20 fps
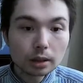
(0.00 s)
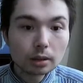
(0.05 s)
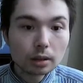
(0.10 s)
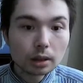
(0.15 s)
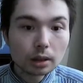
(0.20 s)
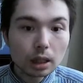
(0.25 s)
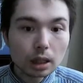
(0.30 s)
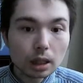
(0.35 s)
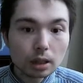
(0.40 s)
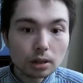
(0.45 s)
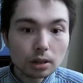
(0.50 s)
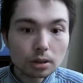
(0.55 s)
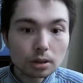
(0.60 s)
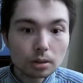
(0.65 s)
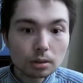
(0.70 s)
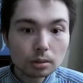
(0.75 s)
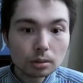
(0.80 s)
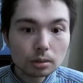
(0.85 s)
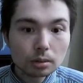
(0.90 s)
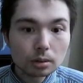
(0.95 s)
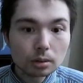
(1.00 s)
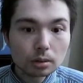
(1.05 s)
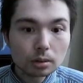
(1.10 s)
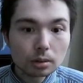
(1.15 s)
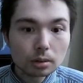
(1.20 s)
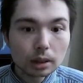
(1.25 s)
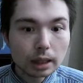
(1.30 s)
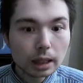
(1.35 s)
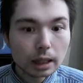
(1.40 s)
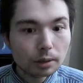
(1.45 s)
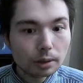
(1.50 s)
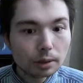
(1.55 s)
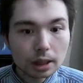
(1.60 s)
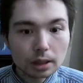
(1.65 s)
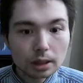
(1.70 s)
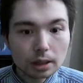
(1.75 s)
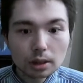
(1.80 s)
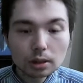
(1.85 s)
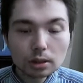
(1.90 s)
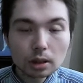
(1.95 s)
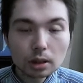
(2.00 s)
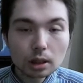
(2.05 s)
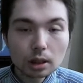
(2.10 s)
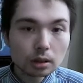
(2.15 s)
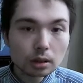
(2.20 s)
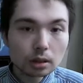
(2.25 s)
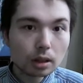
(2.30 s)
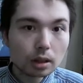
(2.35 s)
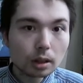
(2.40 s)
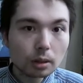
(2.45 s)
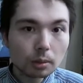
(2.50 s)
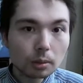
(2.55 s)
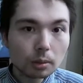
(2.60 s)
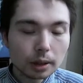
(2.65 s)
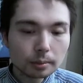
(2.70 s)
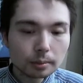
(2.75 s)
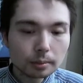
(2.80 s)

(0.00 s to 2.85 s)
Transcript: king e2, and now a6. Kick the knight away.